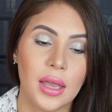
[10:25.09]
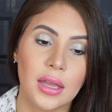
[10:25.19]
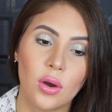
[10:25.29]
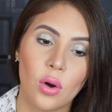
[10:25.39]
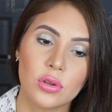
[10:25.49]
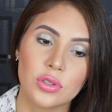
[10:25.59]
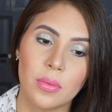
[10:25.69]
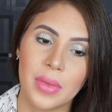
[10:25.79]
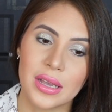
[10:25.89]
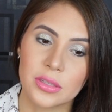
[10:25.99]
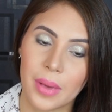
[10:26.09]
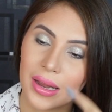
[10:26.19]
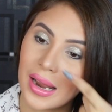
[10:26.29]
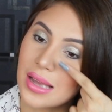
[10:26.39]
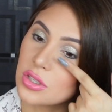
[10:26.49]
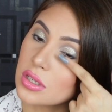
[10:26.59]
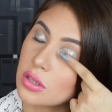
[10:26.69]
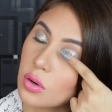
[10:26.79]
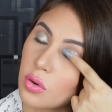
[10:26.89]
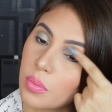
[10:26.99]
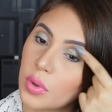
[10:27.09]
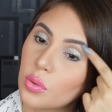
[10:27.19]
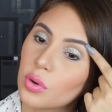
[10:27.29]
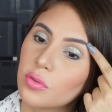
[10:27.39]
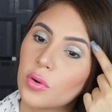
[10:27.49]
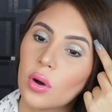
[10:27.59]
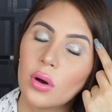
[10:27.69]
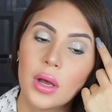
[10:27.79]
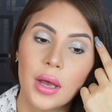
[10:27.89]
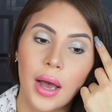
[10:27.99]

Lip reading: It also makes my lashes look beautiful.